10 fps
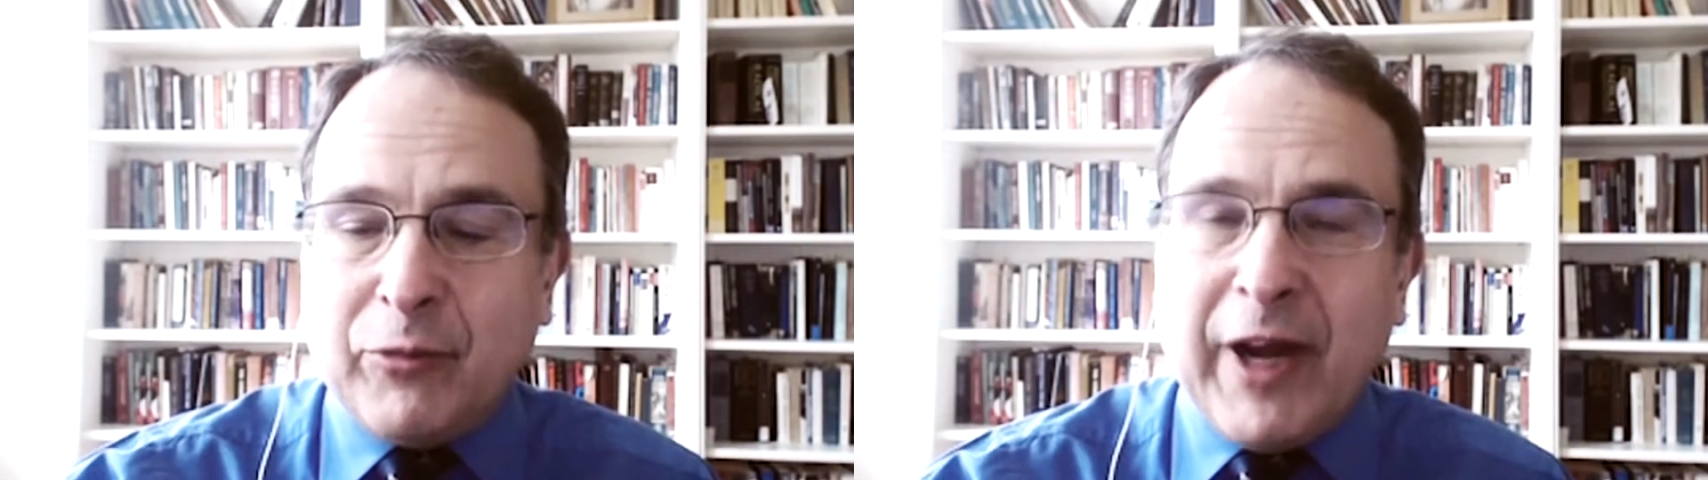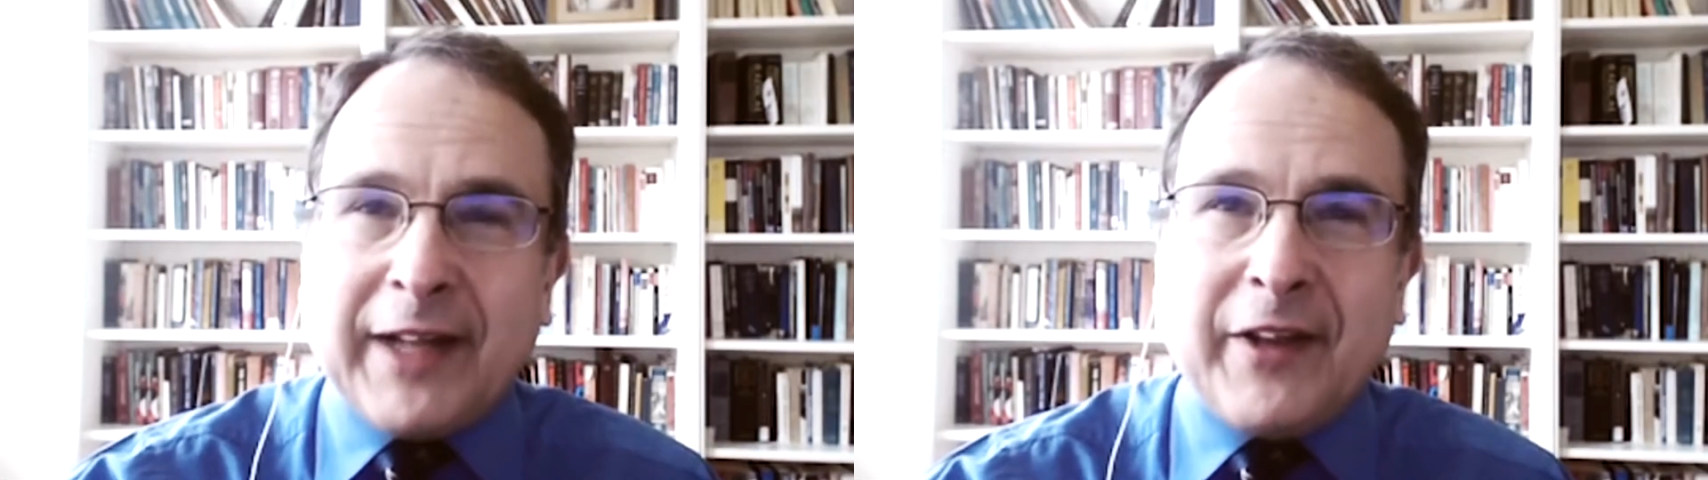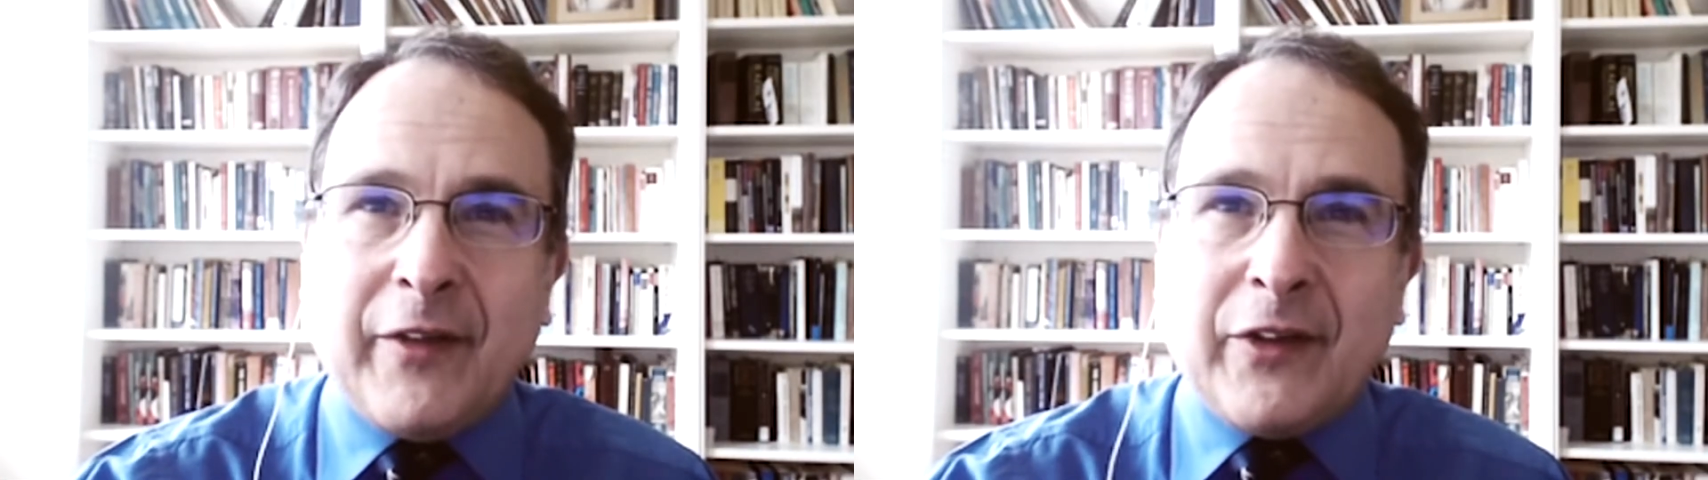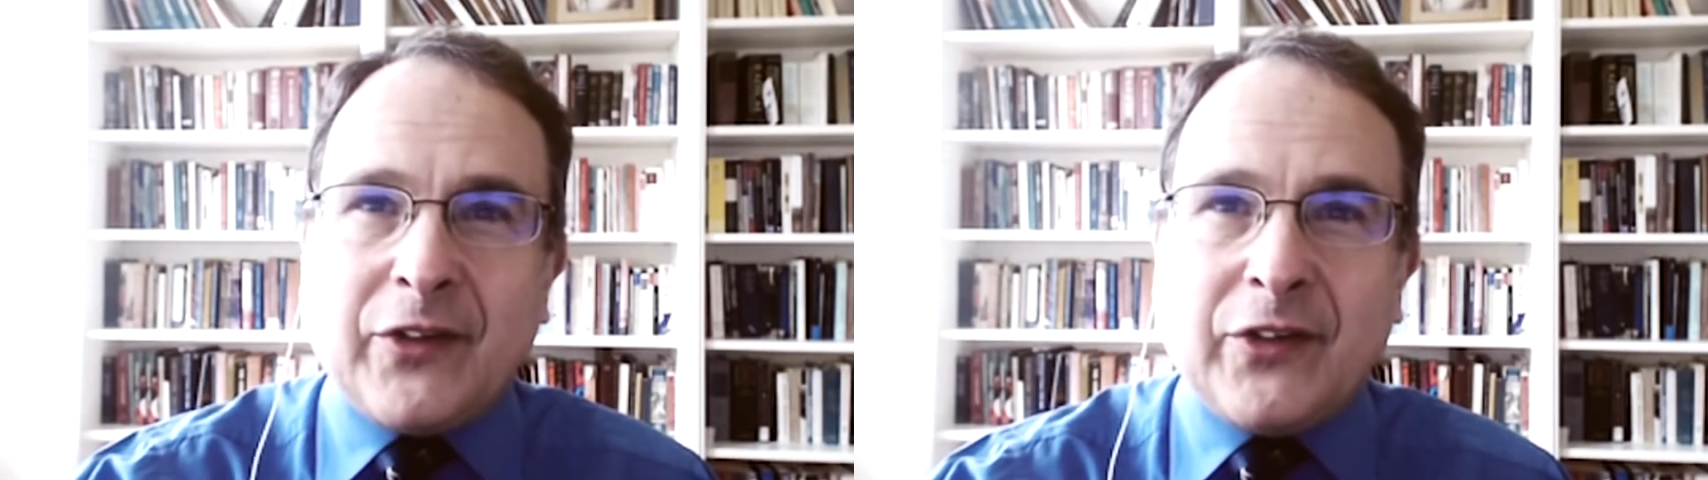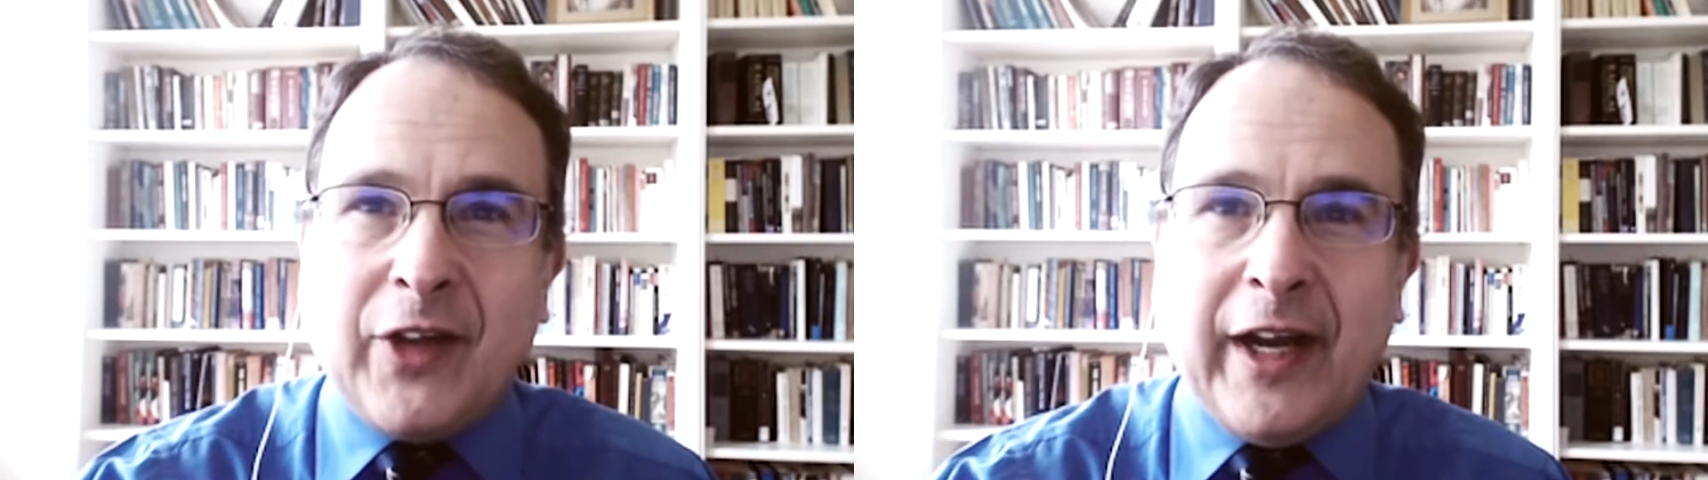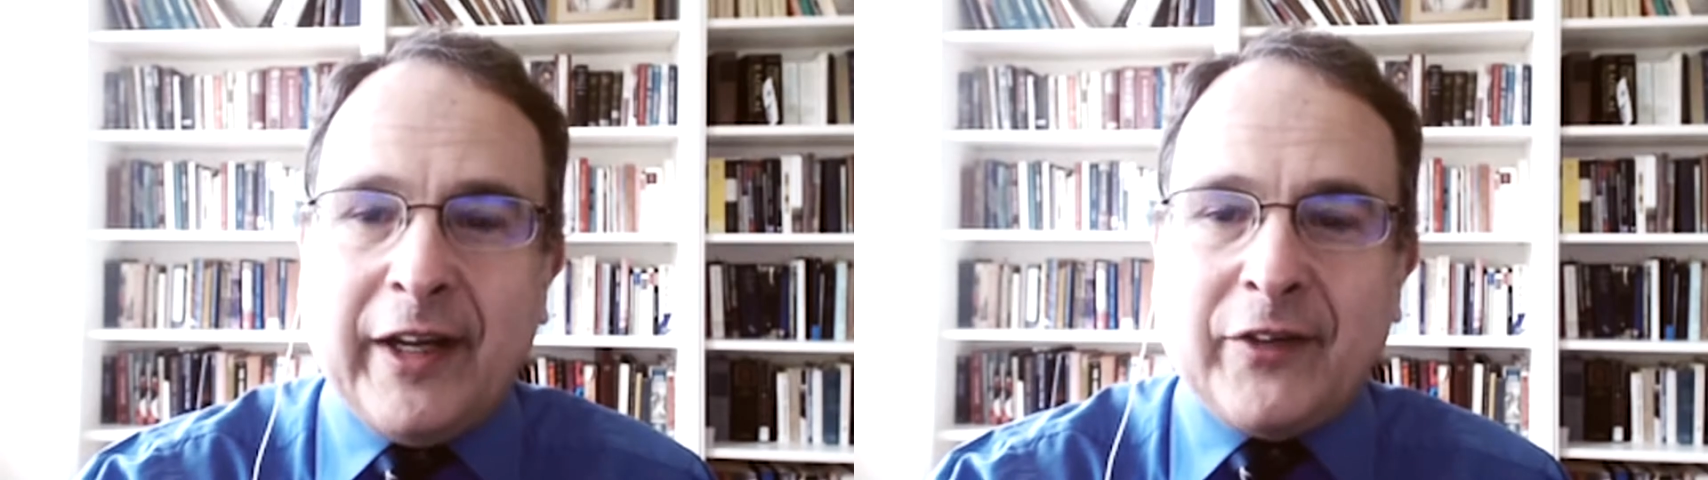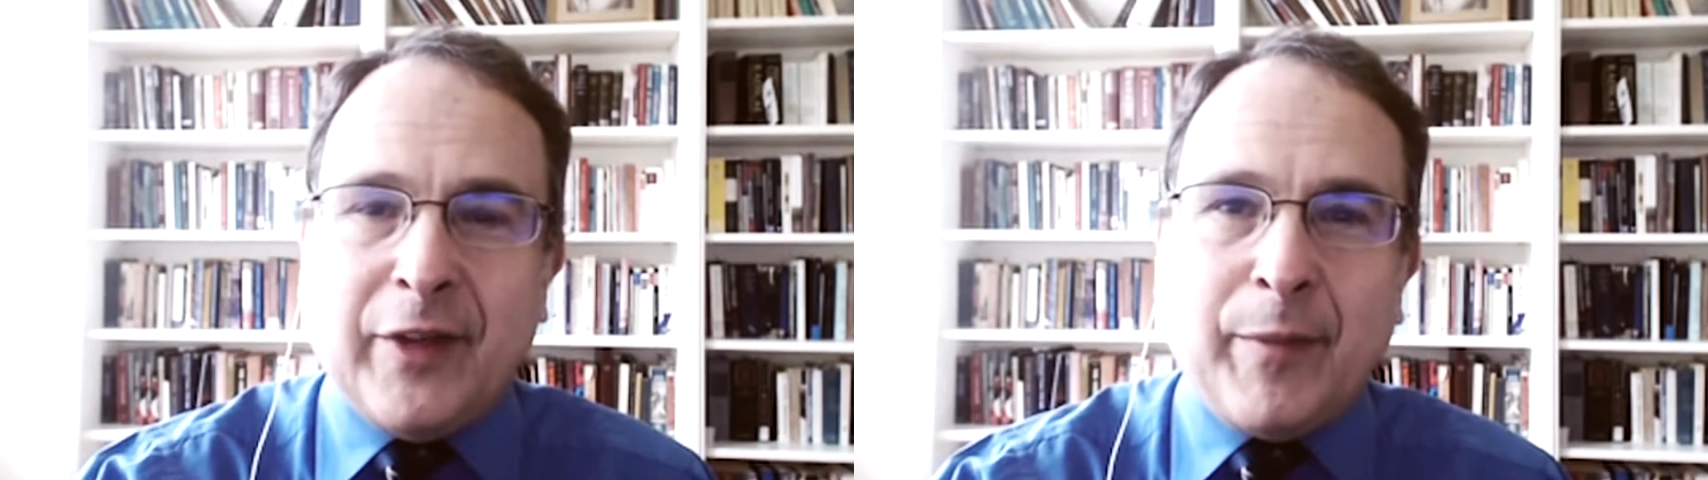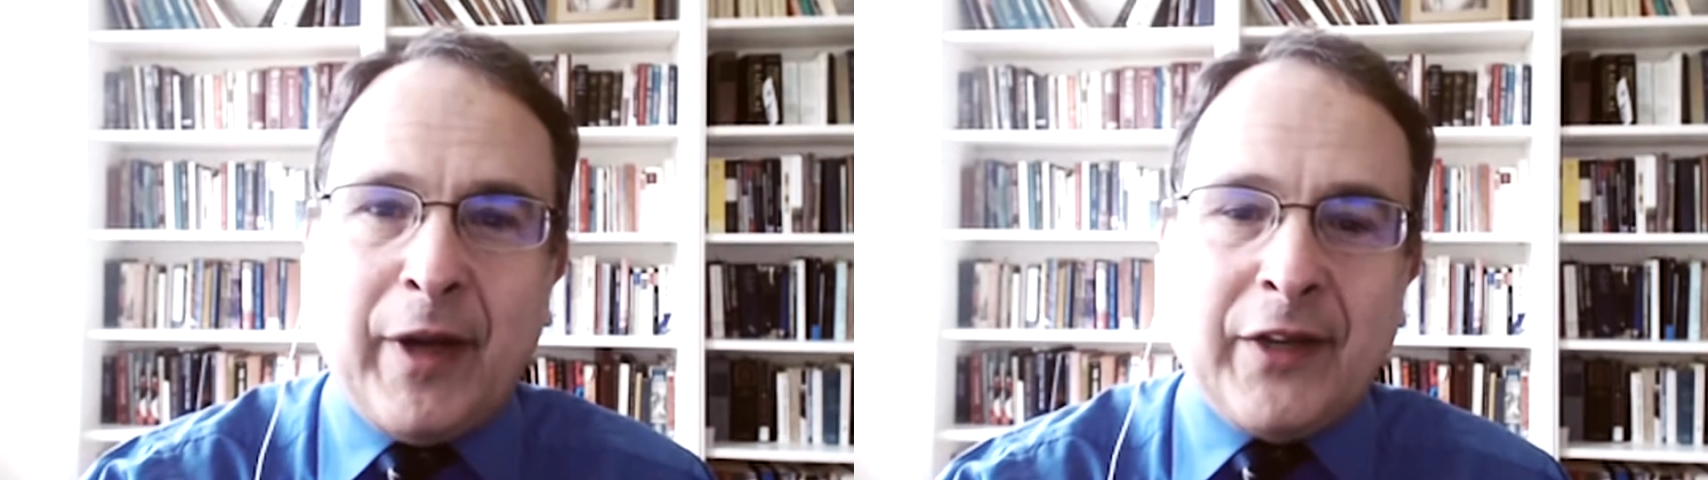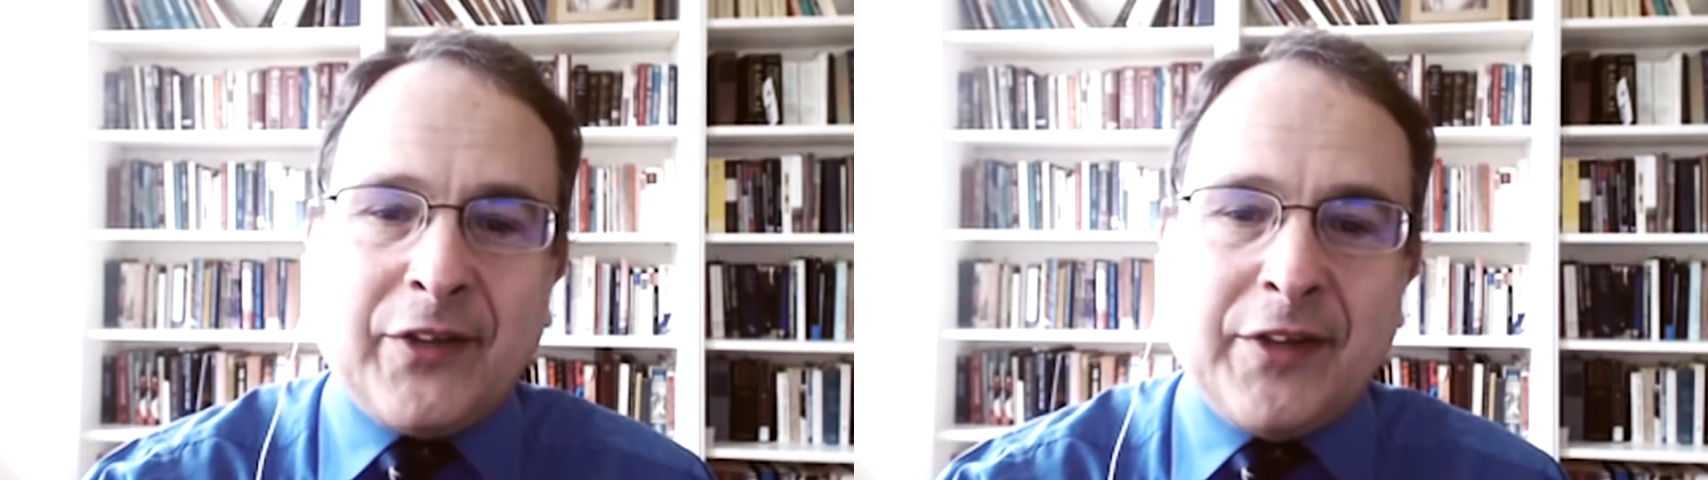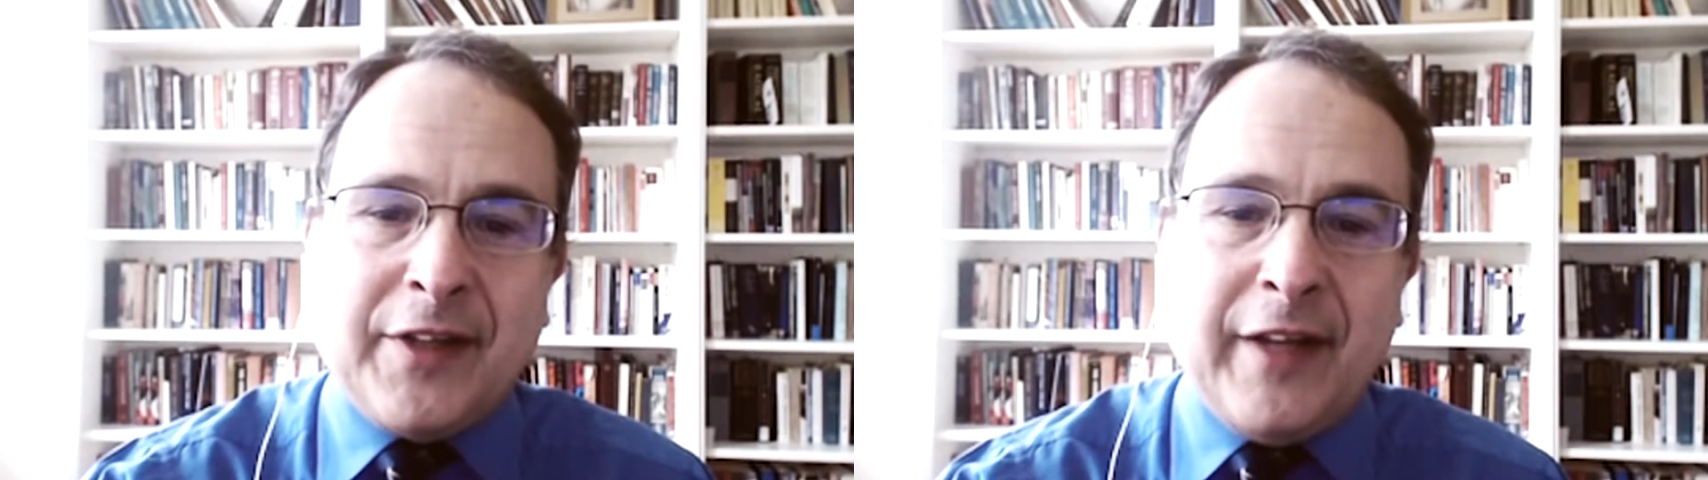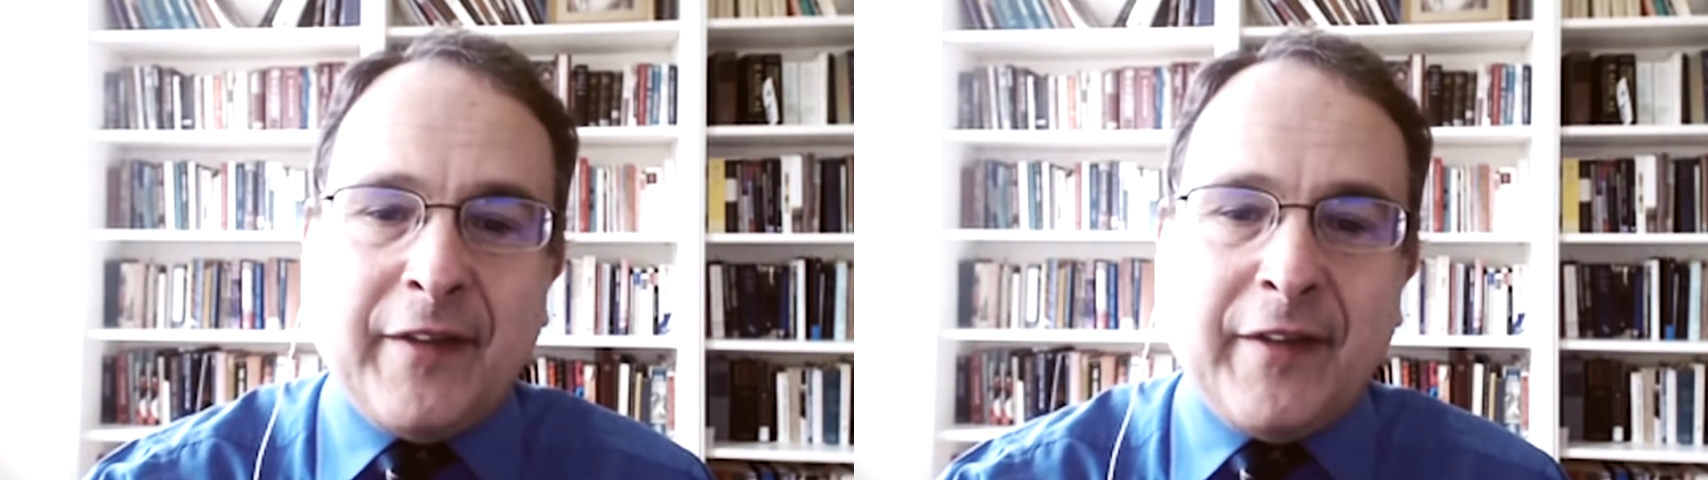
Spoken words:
erect the Society of St. Pius X,